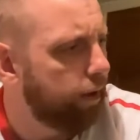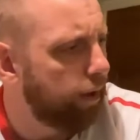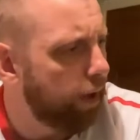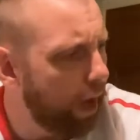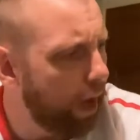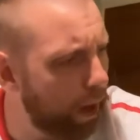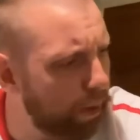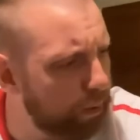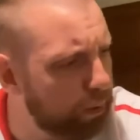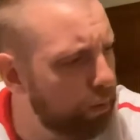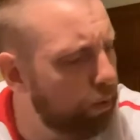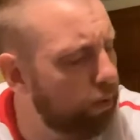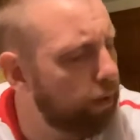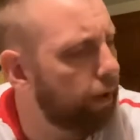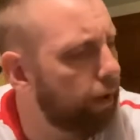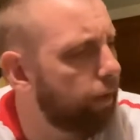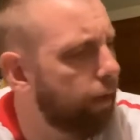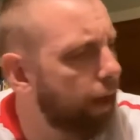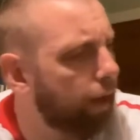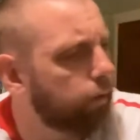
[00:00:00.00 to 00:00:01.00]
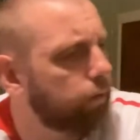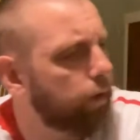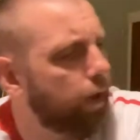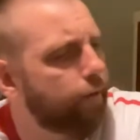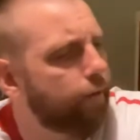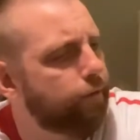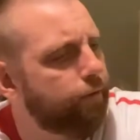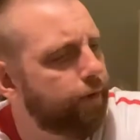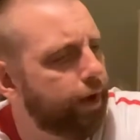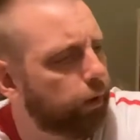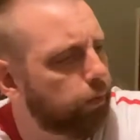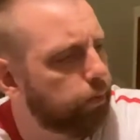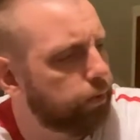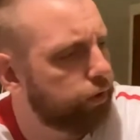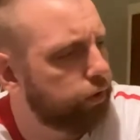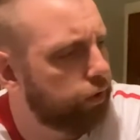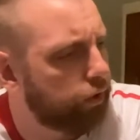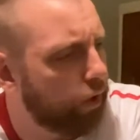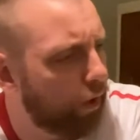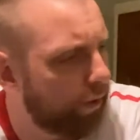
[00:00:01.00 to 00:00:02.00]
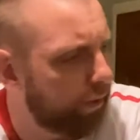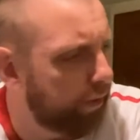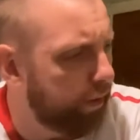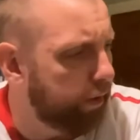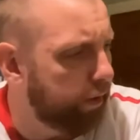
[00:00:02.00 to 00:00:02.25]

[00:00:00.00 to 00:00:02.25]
how do you think that effect was done?